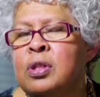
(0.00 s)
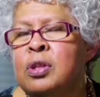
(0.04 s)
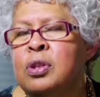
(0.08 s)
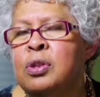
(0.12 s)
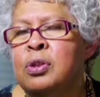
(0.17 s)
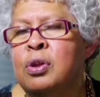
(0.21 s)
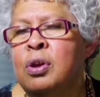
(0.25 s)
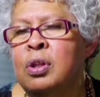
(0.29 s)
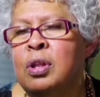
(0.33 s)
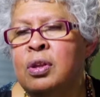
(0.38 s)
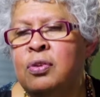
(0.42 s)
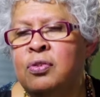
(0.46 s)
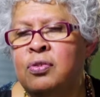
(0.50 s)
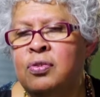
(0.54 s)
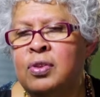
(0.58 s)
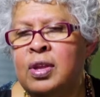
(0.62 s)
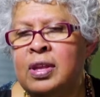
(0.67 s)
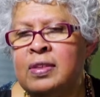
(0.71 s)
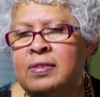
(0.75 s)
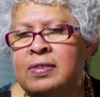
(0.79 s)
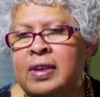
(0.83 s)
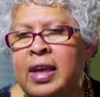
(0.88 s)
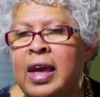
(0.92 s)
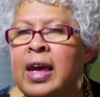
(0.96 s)
the knowledge
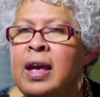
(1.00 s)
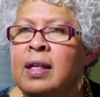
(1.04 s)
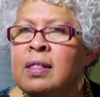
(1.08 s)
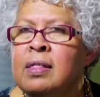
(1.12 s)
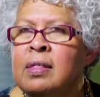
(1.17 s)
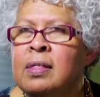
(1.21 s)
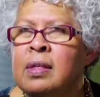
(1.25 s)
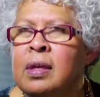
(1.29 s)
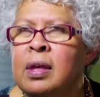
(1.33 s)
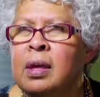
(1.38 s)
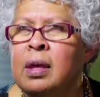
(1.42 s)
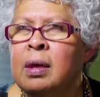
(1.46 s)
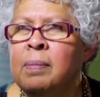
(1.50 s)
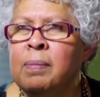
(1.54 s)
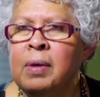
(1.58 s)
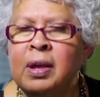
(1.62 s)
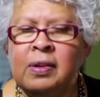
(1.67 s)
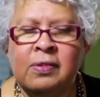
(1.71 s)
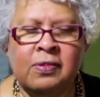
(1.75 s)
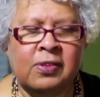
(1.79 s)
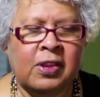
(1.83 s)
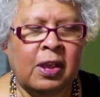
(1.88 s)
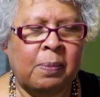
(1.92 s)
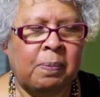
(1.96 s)
that's out there
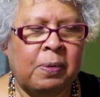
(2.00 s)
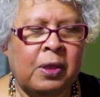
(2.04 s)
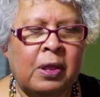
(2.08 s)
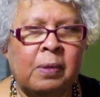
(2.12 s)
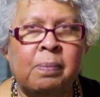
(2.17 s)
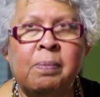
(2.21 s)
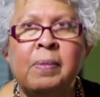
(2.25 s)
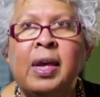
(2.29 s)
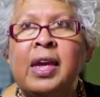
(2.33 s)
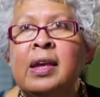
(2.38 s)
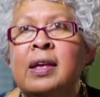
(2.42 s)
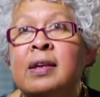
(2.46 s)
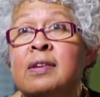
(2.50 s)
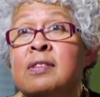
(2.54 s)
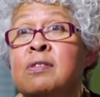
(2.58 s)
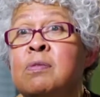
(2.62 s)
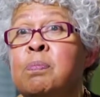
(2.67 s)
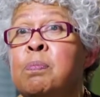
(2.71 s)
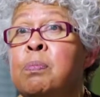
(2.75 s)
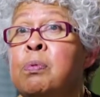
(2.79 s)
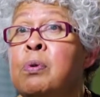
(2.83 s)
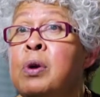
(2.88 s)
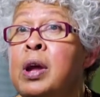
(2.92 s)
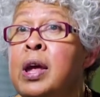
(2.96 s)
amongst our people, making us
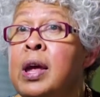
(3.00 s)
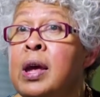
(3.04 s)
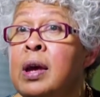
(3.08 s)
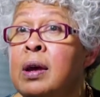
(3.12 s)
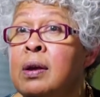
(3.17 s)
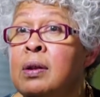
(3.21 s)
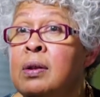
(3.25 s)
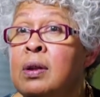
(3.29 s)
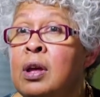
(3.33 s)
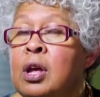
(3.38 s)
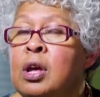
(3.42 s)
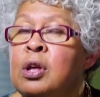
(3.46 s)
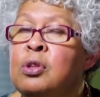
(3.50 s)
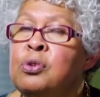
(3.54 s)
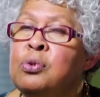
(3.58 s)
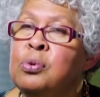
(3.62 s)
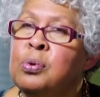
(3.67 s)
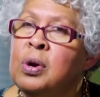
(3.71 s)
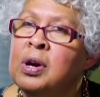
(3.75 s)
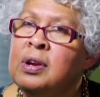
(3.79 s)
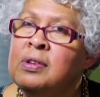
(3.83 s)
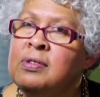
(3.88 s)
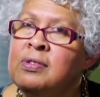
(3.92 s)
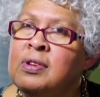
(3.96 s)
proud
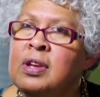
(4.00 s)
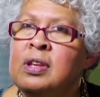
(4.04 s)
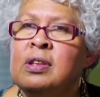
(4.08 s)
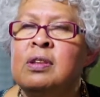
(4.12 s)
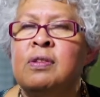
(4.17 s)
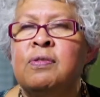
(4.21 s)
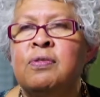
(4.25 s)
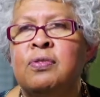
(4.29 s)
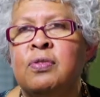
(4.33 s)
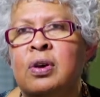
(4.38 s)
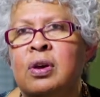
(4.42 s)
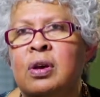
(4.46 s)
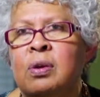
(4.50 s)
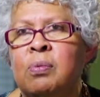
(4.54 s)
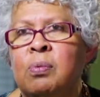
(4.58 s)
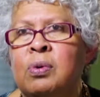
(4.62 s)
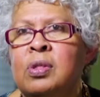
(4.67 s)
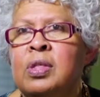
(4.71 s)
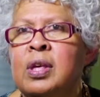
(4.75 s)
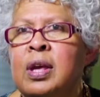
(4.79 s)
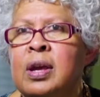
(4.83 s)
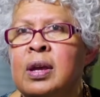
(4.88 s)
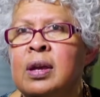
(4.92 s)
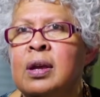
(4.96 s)
to identify
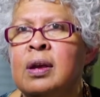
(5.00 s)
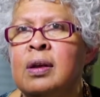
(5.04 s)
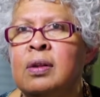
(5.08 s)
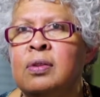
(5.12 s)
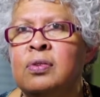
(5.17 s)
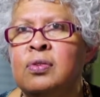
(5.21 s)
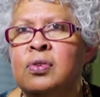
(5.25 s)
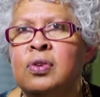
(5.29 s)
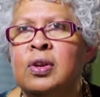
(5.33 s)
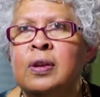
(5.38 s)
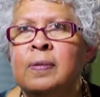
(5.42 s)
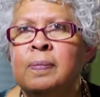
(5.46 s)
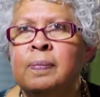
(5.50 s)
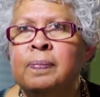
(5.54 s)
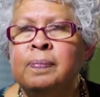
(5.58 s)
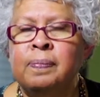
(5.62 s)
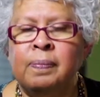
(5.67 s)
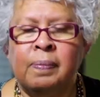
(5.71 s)
with our culture